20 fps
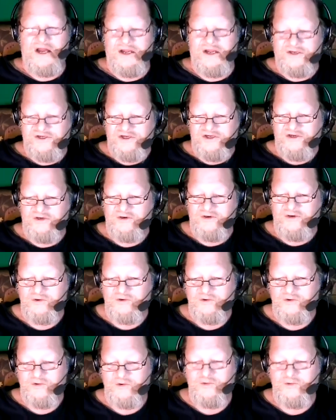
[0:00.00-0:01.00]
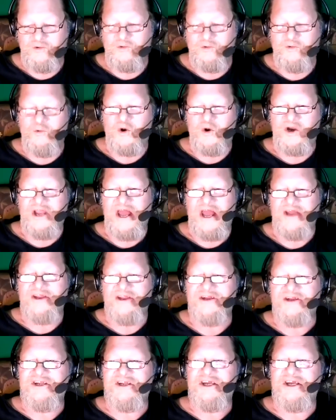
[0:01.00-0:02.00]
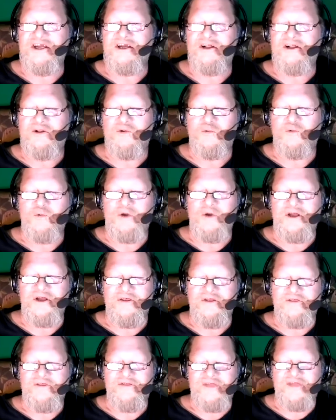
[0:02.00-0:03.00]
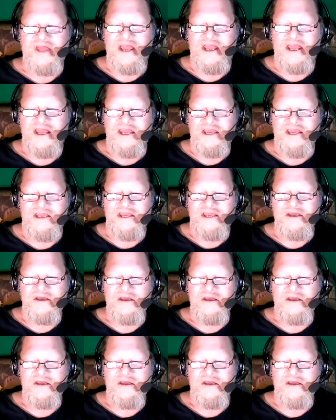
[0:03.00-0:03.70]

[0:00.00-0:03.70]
to work out a deal with an